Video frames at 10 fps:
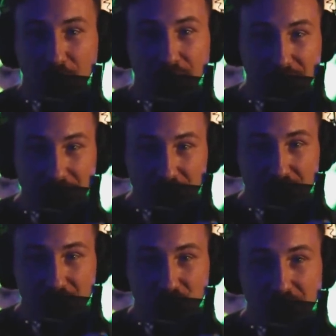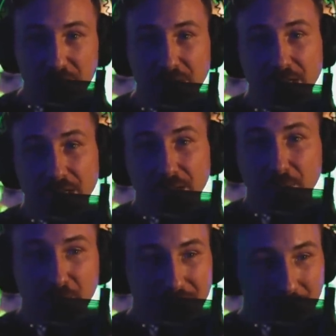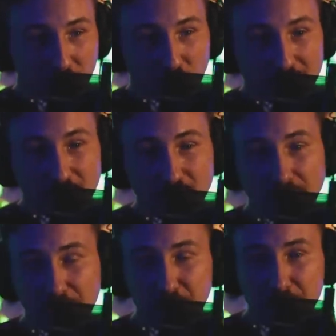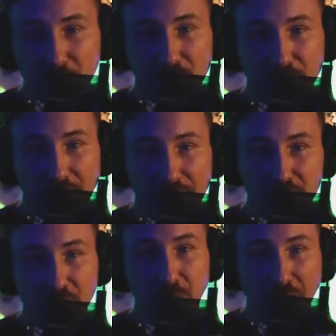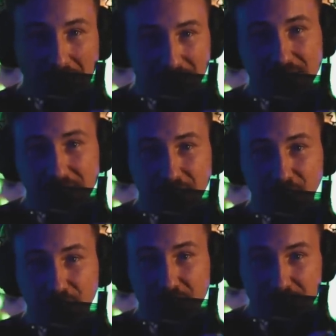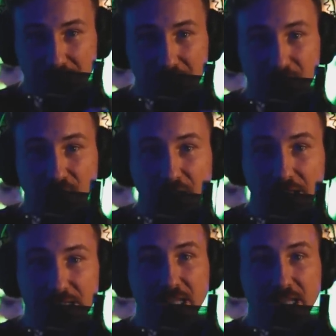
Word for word: That sounds extreme, but we know a lot of people that are actually practicing for these kind of events.